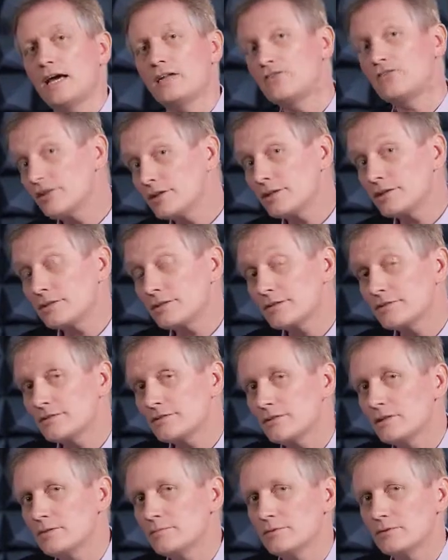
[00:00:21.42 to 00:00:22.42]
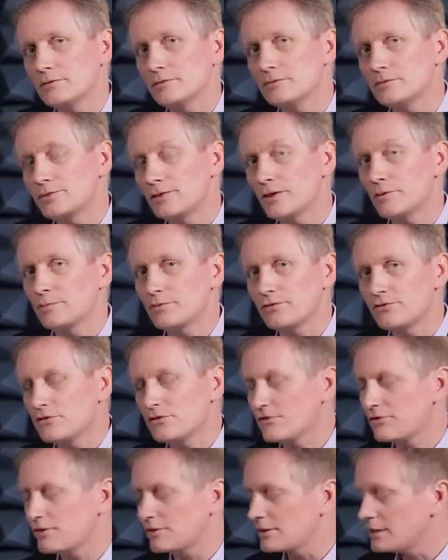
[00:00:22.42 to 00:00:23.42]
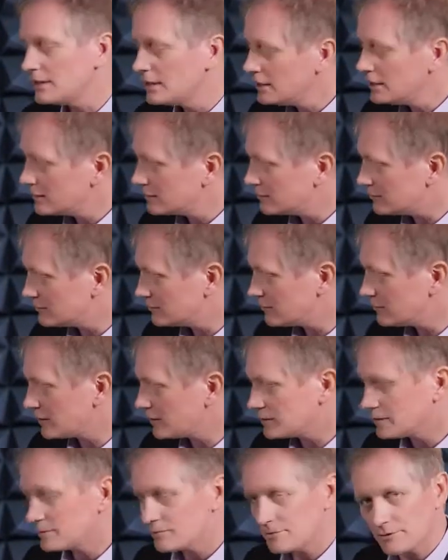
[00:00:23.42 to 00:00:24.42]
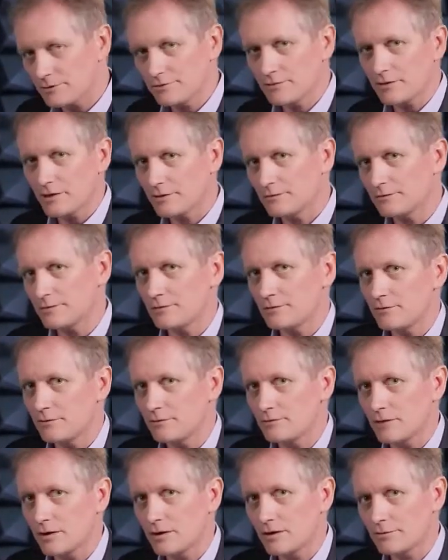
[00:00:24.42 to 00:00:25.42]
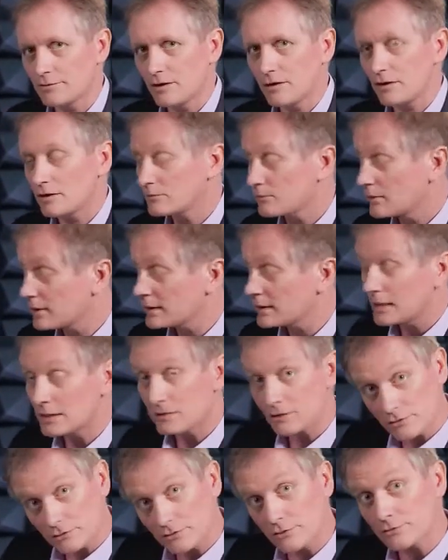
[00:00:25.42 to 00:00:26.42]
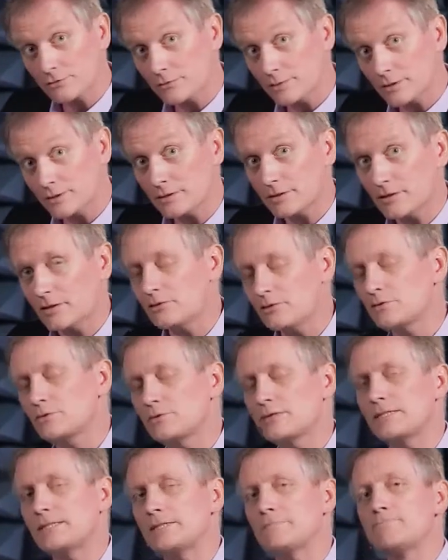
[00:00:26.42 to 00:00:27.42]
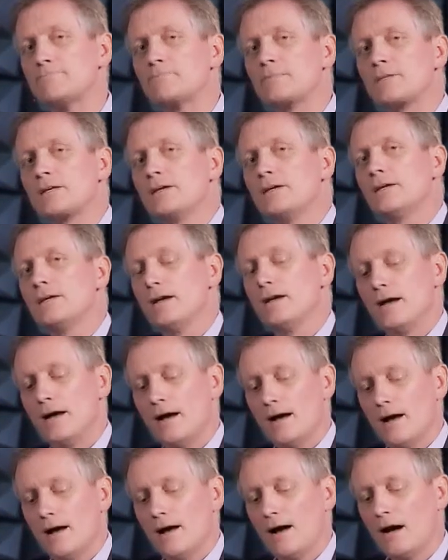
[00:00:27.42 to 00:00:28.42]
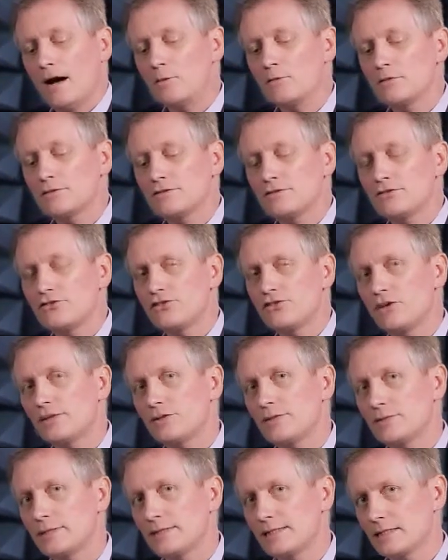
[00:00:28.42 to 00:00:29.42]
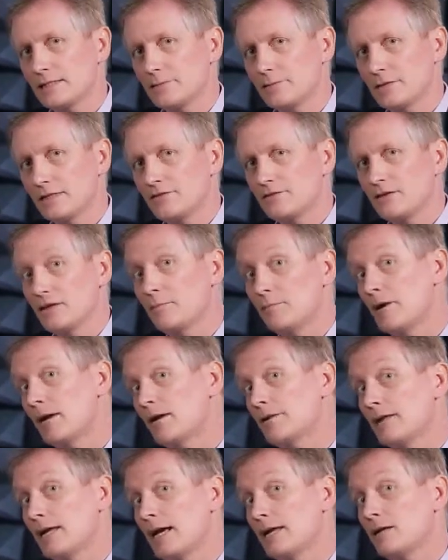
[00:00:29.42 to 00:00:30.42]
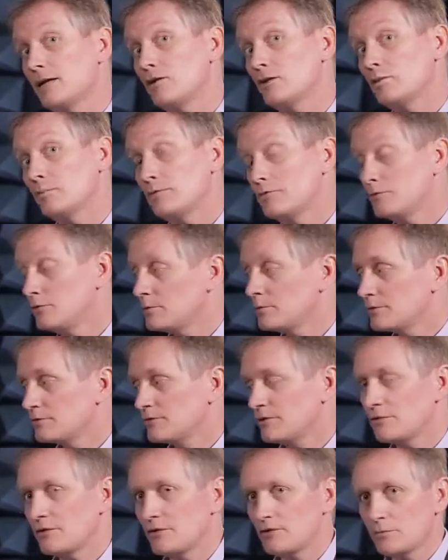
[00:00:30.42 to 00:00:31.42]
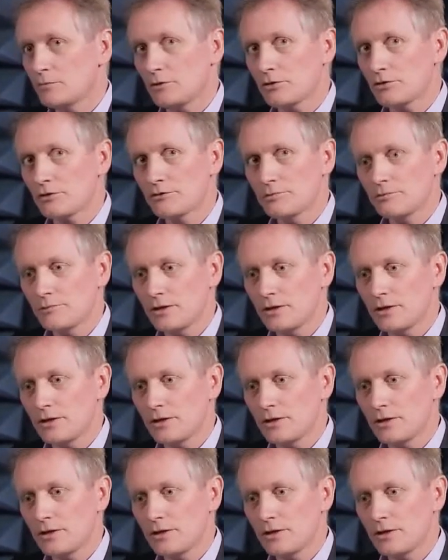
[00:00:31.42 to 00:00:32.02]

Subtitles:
engineering team at Audio Precision that developed the 555 hardware and the software that goes with it. I want to show you a little bit about the analog performance of this box.